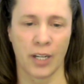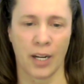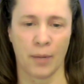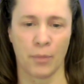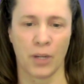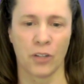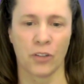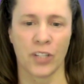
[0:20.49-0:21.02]

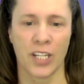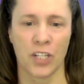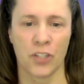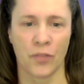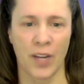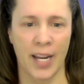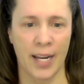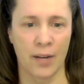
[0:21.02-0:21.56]
under the age of
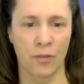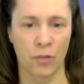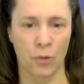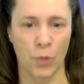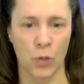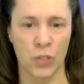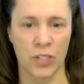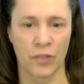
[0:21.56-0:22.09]
8 for
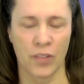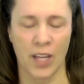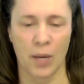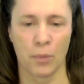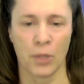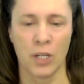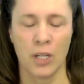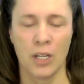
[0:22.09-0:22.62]
most of them.